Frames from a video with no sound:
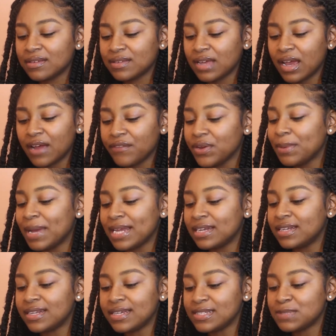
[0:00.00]
everybody
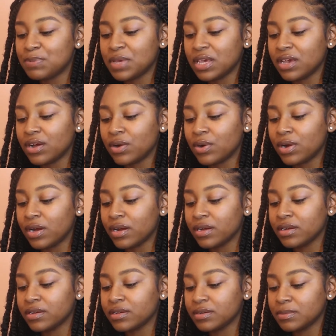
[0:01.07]
needs PR.
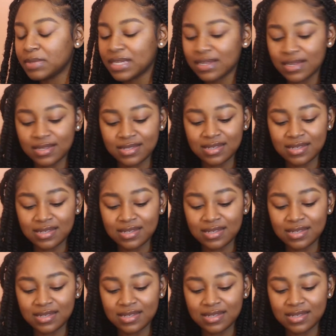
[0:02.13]
Because